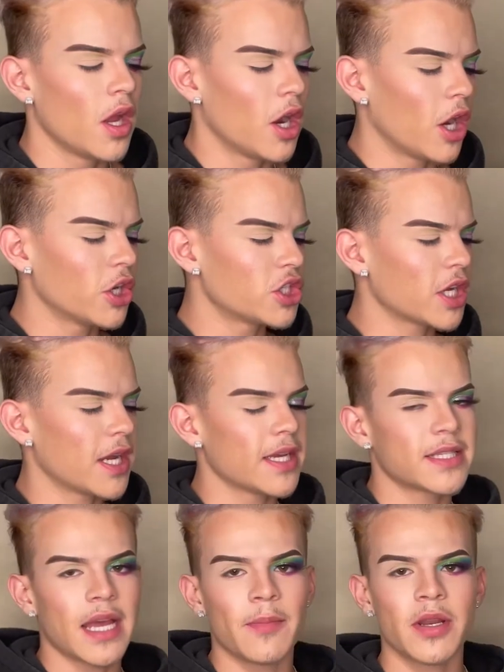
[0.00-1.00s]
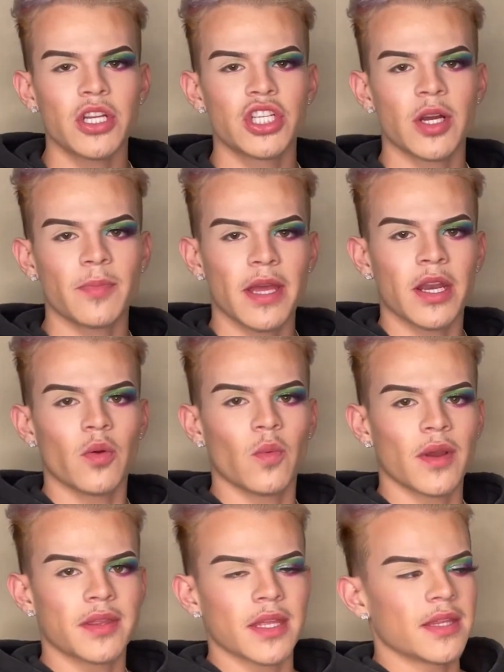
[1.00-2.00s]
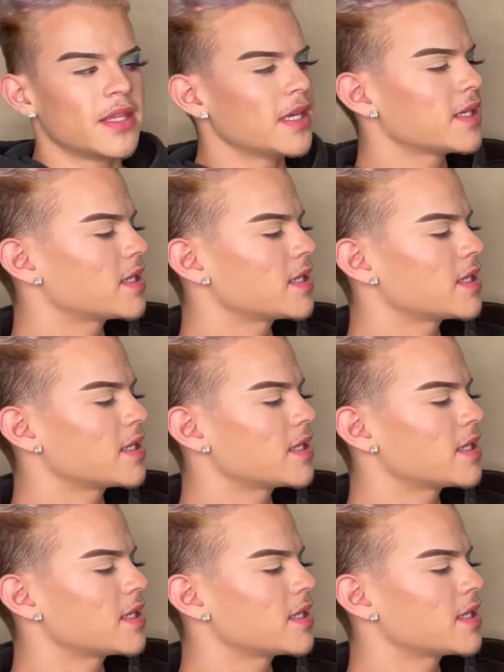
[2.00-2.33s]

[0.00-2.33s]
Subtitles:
Alright you guys, I'm gonna jump in with this